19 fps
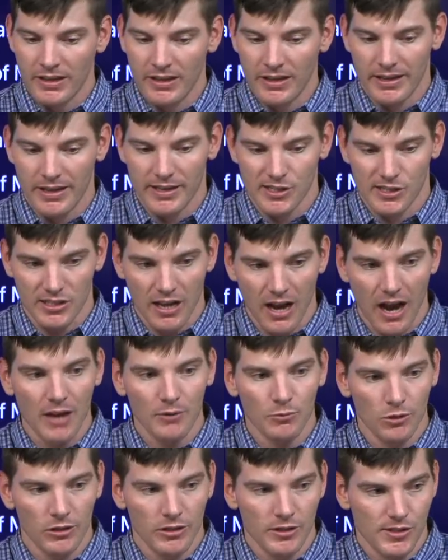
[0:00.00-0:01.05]
is God
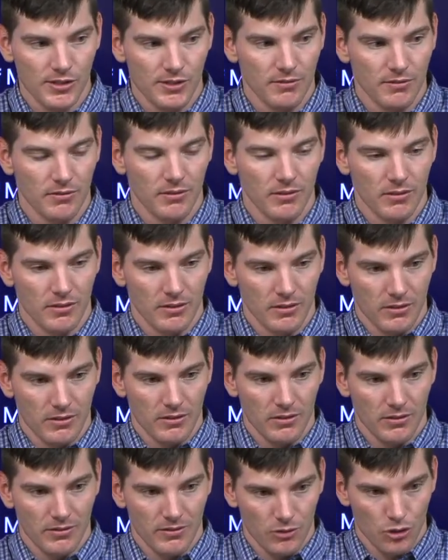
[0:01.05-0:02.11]
was
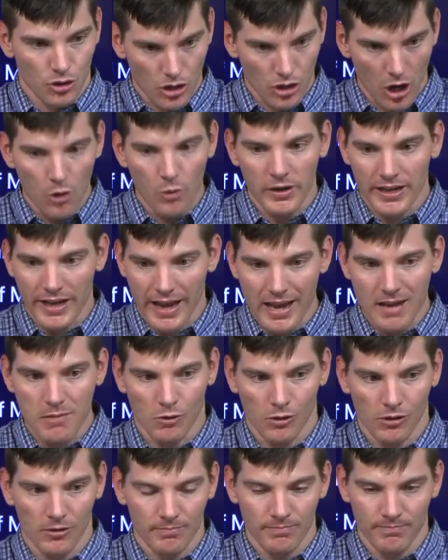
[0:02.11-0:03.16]
showing
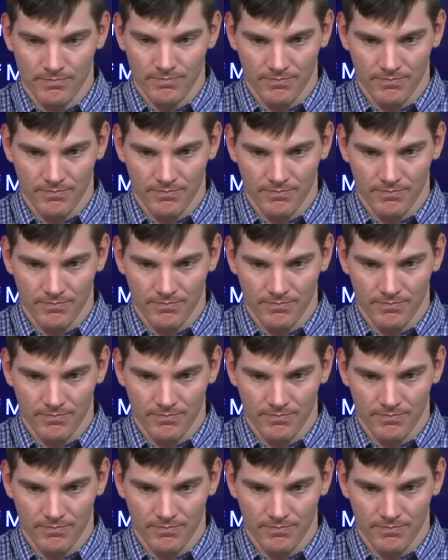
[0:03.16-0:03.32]
Abram